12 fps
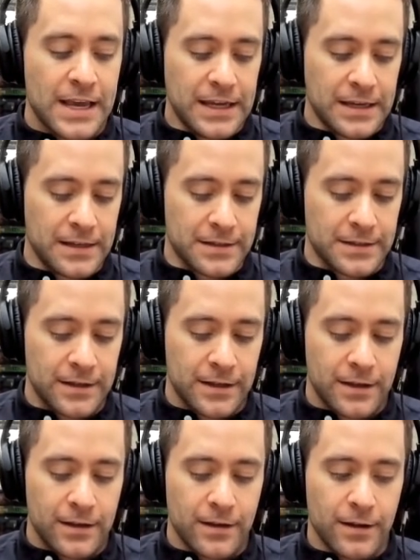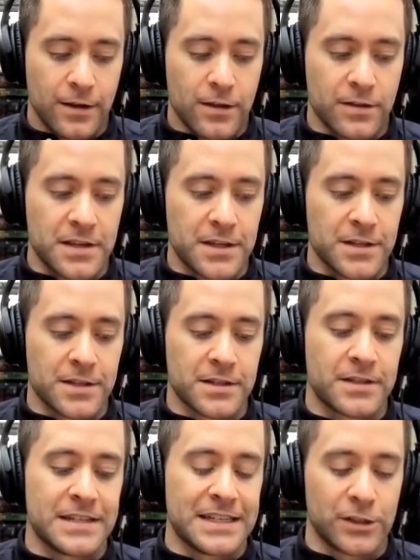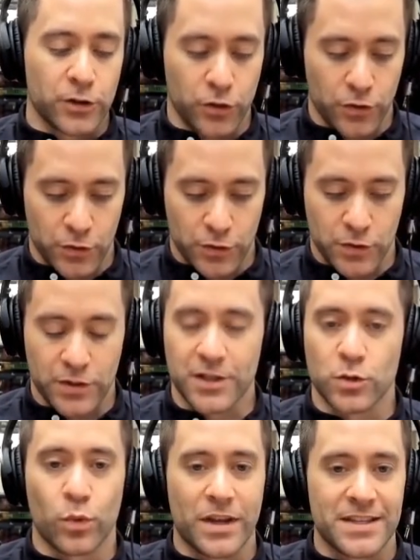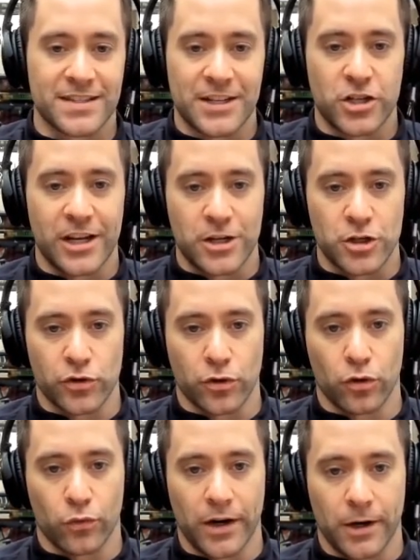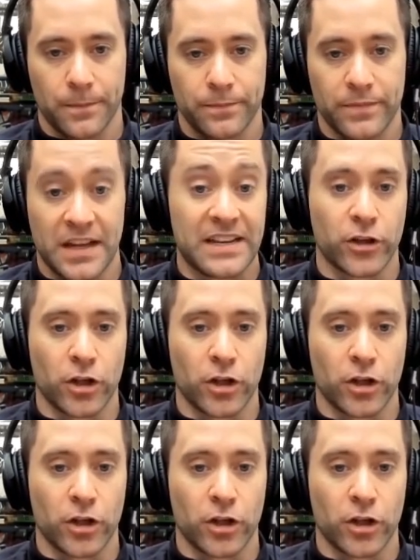is these deals, these wins that change their career, and even